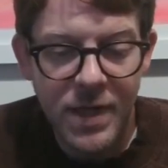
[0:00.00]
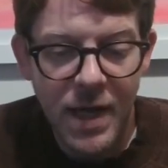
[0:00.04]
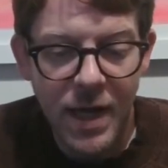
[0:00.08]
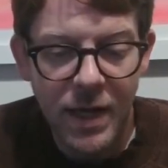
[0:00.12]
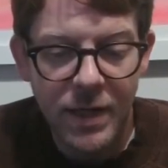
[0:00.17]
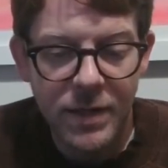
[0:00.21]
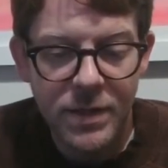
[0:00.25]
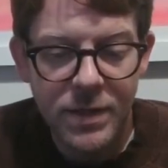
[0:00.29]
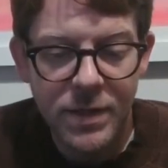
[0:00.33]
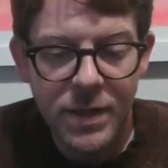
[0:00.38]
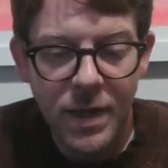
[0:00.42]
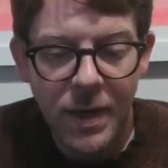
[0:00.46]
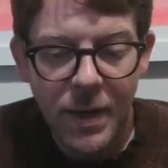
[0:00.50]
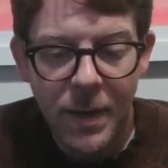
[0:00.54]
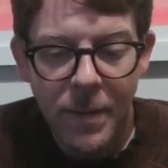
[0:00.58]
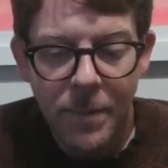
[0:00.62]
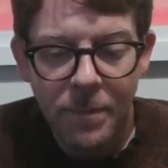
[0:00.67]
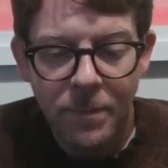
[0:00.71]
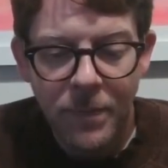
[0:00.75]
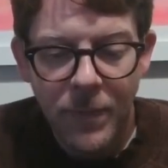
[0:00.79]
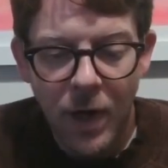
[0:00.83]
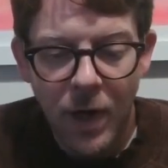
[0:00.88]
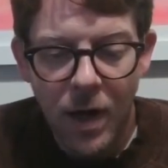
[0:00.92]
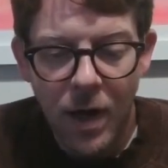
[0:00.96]
sense.
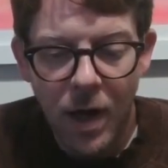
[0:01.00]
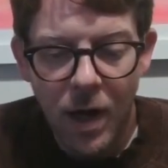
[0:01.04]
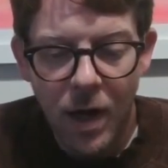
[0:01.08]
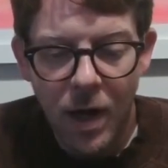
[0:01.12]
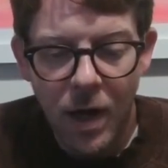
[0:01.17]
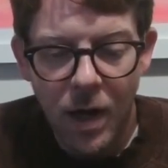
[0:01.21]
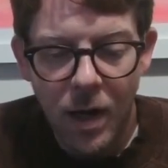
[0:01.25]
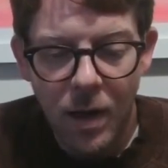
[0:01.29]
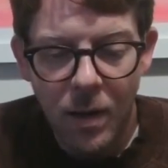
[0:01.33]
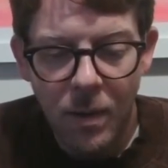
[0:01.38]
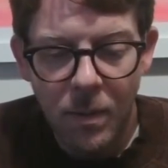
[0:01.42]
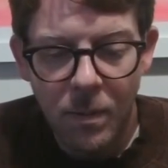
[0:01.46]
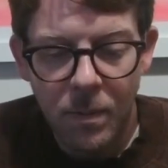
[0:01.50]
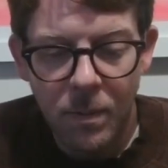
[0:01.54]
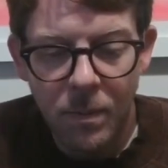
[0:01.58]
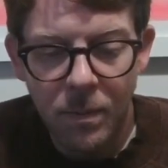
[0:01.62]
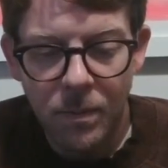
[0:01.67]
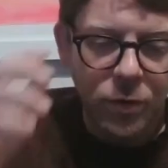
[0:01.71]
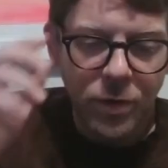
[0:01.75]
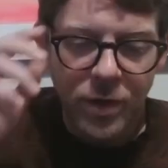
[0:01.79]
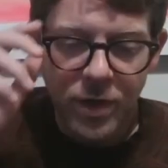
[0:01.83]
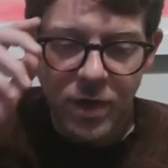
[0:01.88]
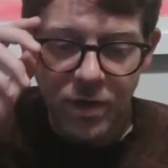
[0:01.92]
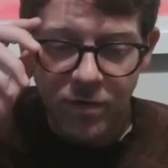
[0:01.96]

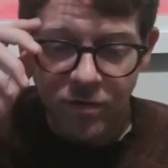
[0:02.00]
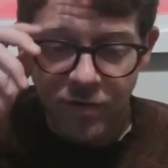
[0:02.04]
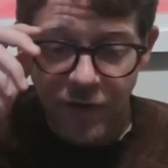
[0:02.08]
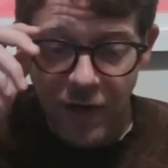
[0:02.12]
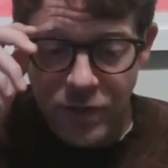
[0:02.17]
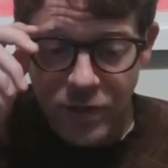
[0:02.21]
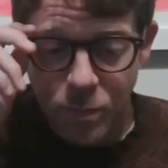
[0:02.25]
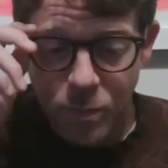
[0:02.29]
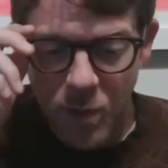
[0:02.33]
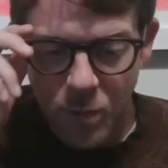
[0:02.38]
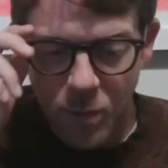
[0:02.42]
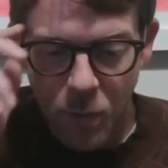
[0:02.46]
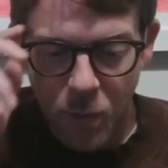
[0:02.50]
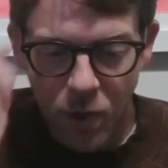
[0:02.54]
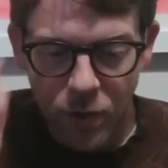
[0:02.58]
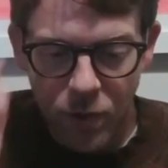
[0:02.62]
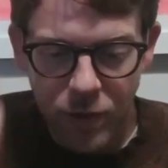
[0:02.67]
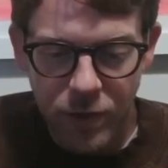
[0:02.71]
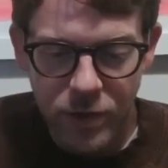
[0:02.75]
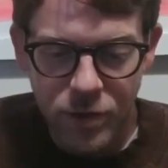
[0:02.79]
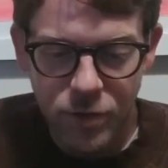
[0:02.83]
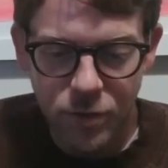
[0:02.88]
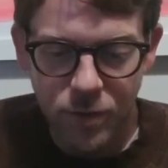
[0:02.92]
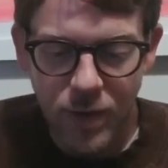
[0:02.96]
So the investment
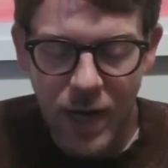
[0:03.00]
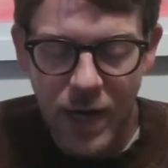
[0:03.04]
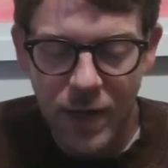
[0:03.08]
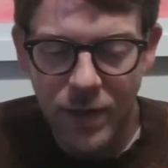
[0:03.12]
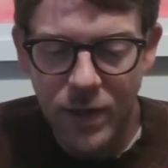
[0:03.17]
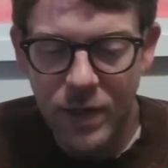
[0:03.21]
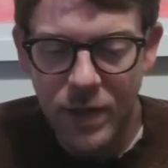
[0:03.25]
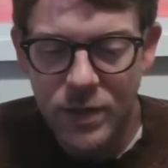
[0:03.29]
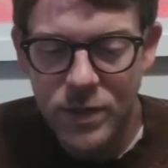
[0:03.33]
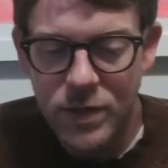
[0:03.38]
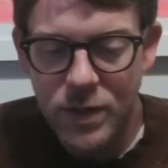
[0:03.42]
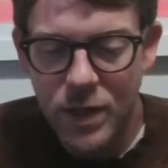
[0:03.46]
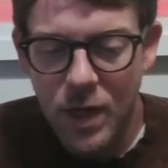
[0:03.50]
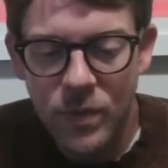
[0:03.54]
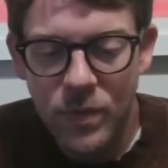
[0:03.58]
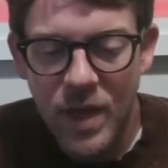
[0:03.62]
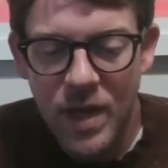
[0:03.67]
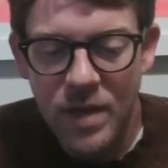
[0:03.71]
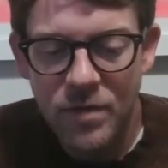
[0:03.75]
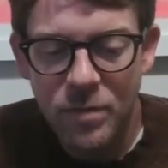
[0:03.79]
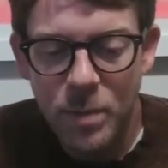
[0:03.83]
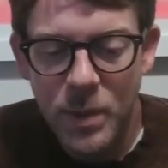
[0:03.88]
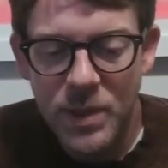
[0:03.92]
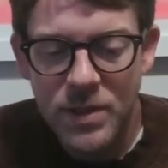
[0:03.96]
markets around this,
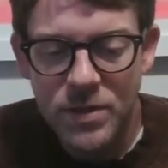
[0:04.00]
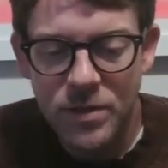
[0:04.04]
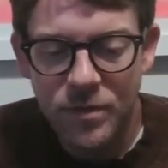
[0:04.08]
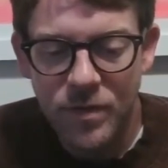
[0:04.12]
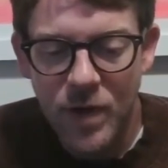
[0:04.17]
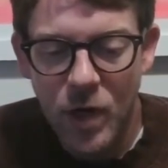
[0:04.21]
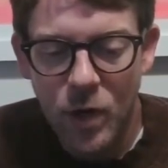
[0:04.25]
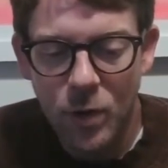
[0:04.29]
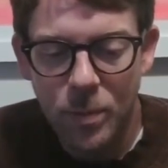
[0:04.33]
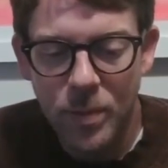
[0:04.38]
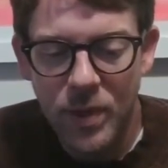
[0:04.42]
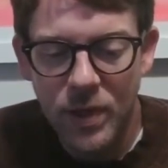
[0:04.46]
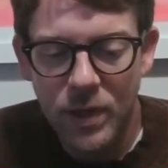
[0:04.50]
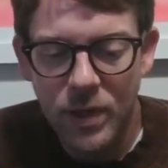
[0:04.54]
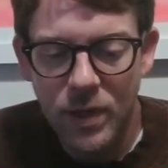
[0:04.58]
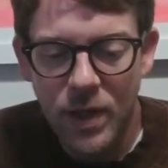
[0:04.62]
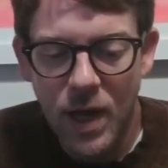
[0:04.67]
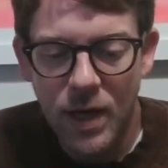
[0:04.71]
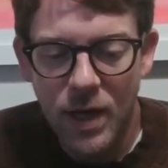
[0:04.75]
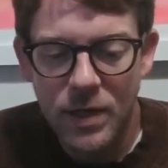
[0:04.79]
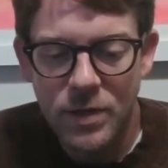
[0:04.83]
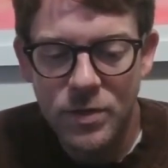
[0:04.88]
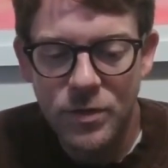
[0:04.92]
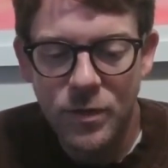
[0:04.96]
they've been developing a
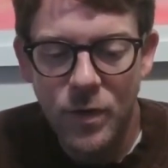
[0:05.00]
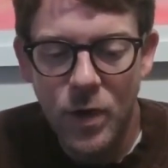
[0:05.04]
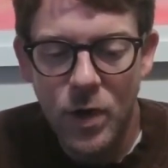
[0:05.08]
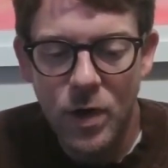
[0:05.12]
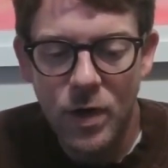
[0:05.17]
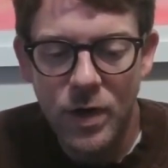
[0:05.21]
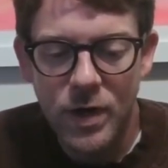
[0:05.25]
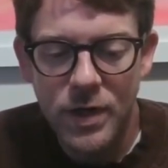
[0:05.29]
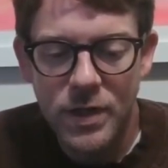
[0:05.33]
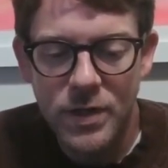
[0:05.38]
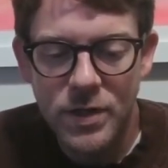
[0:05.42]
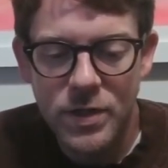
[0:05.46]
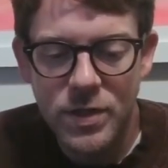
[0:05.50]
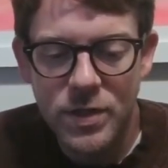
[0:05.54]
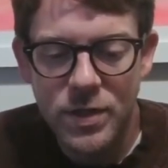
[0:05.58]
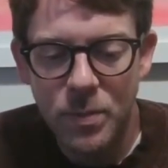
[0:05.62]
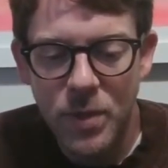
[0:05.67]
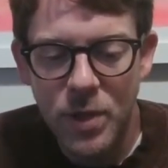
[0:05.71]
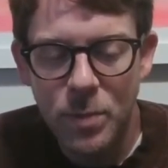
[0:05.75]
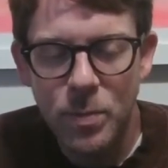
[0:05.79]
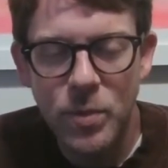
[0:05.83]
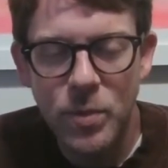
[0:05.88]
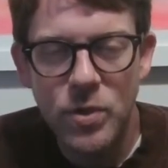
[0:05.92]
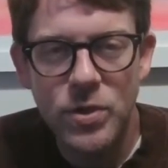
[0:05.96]
lot as far as
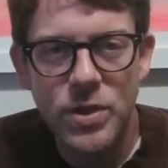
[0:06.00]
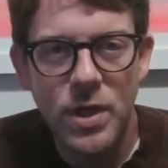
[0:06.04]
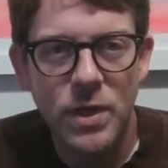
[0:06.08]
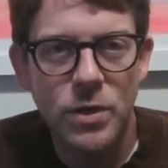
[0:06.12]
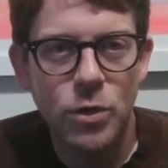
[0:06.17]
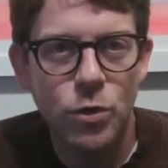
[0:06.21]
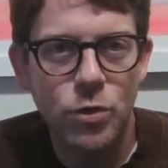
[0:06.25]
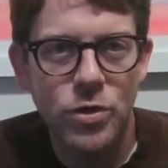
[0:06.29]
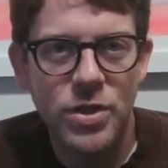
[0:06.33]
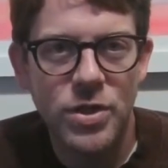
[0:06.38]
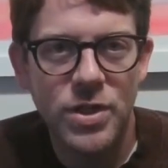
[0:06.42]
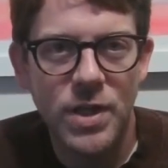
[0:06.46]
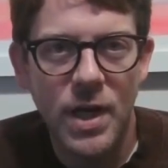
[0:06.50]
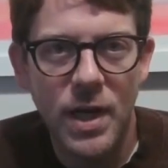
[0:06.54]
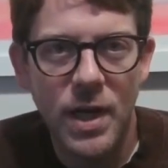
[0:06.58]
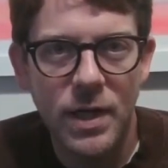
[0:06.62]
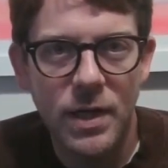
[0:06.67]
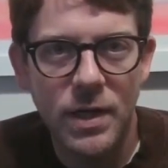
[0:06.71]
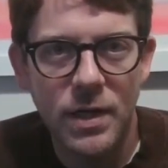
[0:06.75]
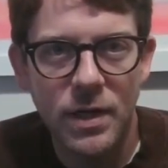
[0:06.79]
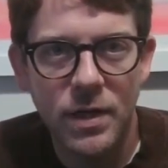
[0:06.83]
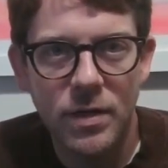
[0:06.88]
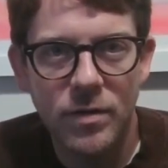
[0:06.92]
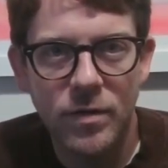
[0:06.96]
people's
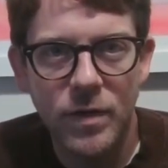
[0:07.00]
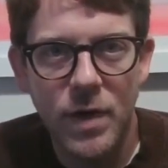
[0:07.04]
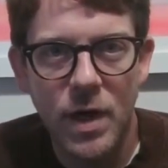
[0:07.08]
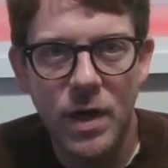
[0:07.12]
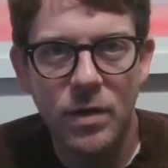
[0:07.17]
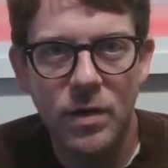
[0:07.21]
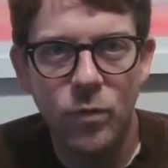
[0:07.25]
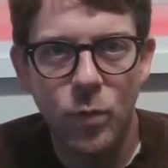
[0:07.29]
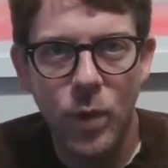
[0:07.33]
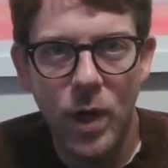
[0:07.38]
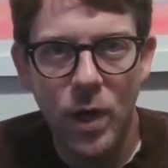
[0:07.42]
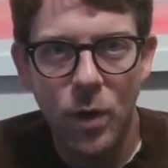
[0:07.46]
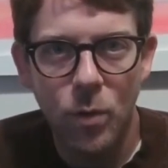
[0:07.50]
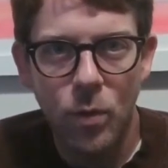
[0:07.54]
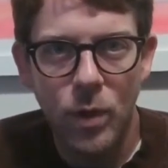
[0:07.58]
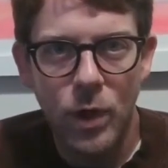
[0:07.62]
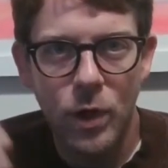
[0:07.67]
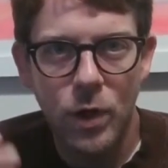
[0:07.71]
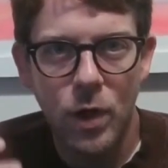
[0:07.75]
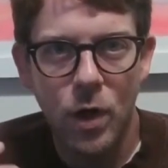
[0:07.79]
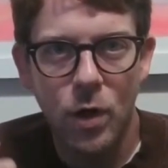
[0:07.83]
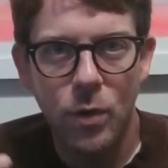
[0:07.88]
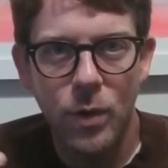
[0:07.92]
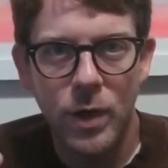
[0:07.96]
understanding of kind of where we're
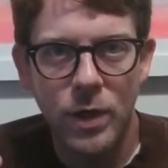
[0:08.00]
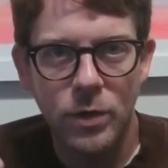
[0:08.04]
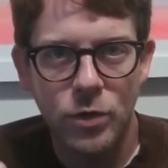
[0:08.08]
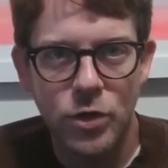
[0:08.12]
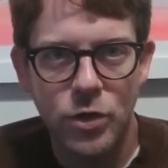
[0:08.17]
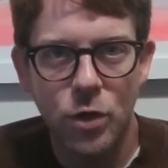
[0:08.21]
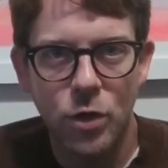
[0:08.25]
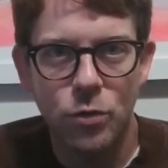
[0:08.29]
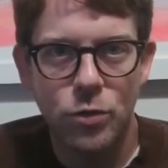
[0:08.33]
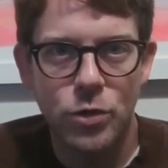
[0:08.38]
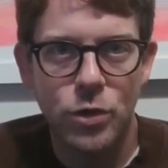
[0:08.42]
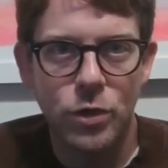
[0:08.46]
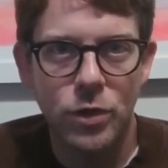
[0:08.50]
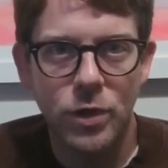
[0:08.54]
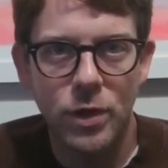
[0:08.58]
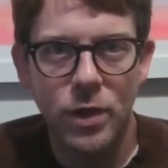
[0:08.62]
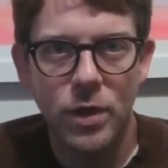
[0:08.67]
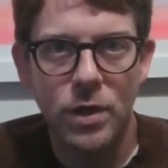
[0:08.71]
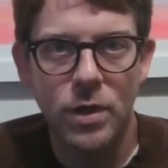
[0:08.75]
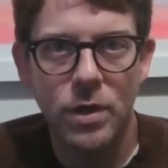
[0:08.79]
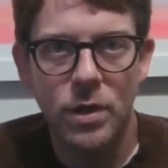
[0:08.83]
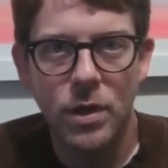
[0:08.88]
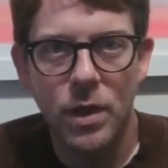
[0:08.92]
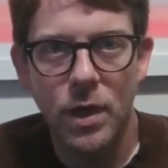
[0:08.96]
going
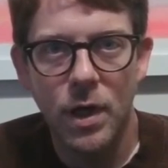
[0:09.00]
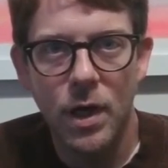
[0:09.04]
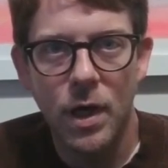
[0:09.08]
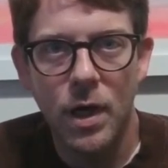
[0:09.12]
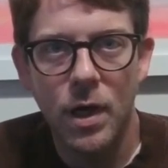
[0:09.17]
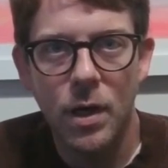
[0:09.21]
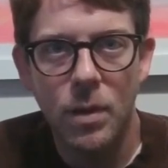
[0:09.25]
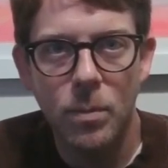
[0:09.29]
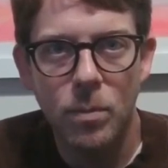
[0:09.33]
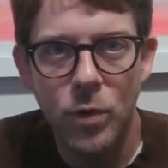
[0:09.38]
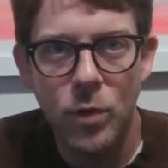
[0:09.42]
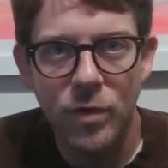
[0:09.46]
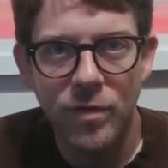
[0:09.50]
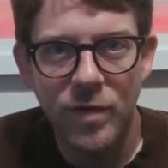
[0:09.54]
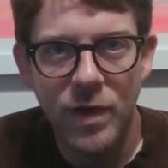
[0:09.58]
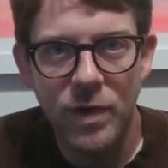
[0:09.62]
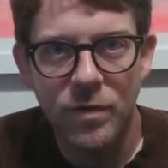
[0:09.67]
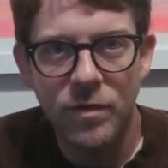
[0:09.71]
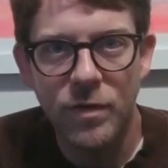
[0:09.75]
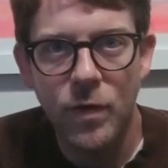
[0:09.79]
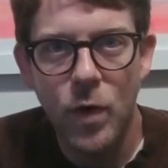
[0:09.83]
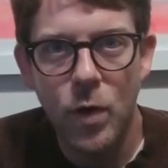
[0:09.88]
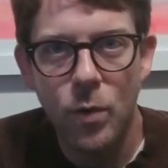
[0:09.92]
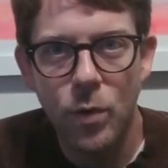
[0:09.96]
socially moving
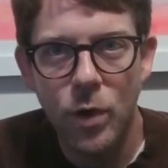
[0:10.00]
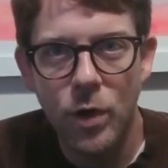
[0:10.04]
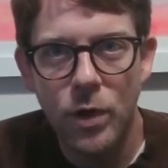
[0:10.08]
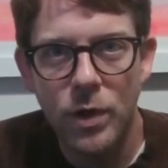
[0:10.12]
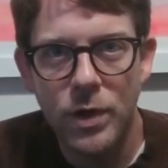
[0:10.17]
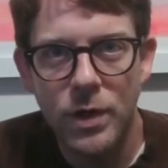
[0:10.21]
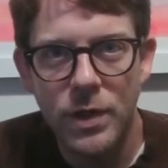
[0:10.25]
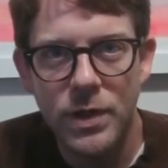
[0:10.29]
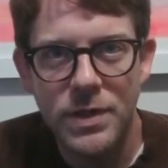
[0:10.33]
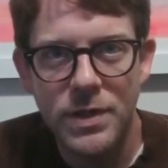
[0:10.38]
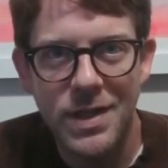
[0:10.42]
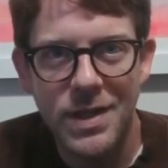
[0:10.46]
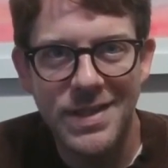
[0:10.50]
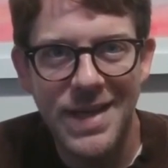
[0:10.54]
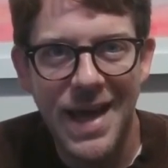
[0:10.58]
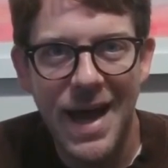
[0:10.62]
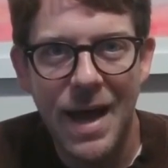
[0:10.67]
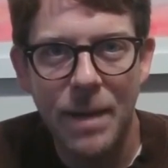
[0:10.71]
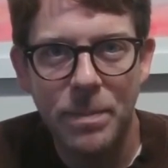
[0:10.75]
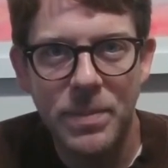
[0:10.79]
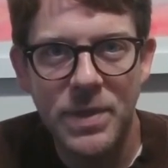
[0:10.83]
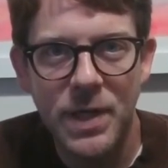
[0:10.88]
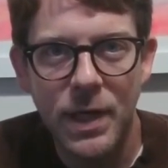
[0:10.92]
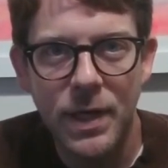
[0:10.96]
forward is
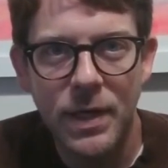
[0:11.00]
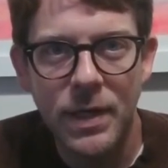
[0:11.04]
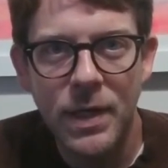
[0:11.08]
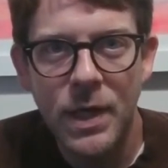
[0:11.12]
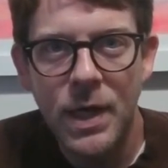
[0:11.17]
adapting.